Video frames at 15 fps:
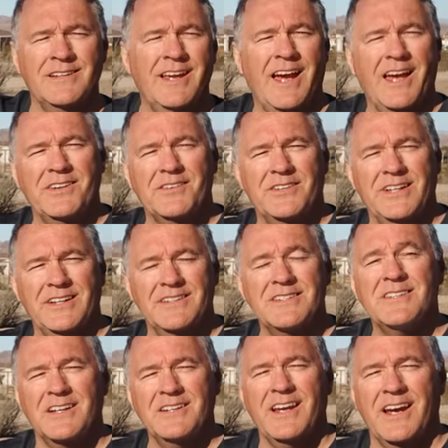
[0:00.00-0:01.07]
gathering,
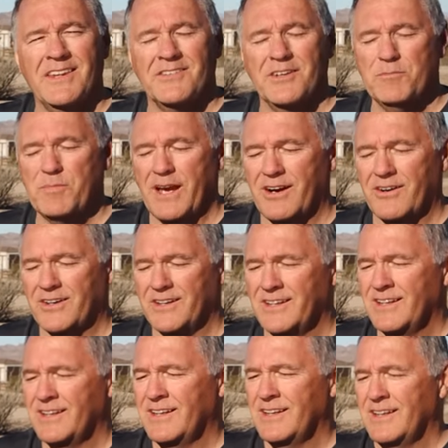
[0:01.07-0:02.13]
sun gathering power
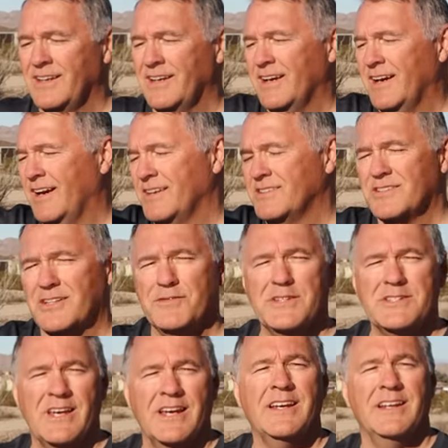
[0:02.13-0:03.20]
uh,
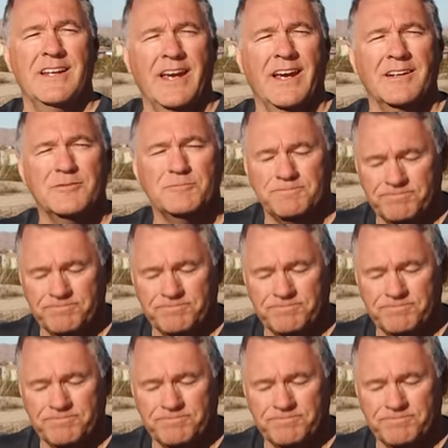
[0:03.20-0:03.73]
surface I can get.